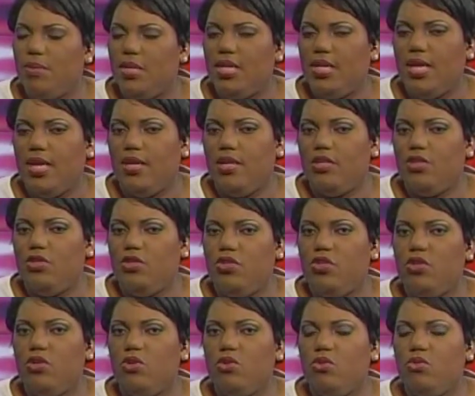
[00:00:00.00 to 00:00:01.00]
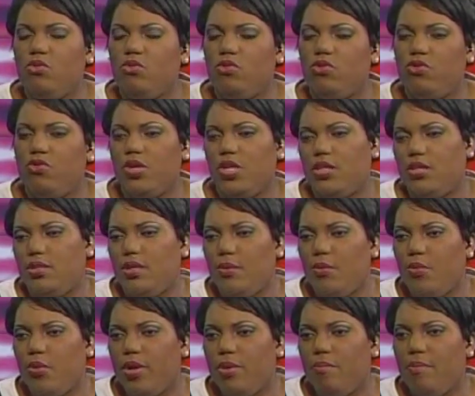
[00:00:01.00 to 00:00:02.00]
Because you treat
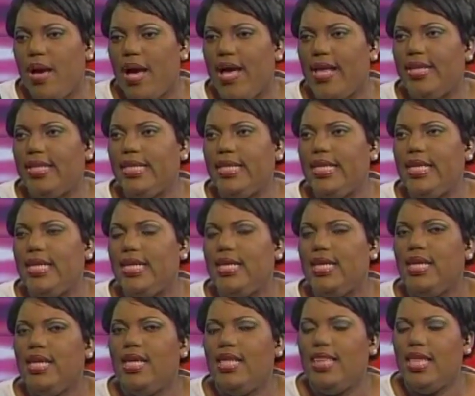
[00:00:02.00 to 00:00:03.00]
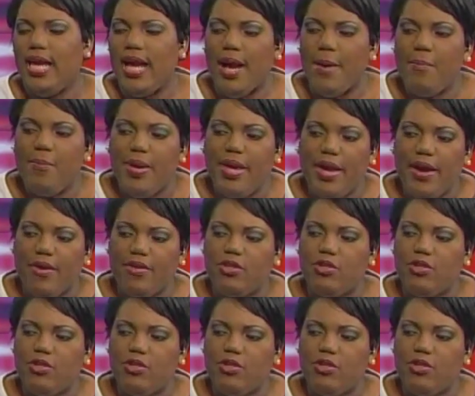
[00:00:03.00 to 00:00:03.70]
someone badly, they appear to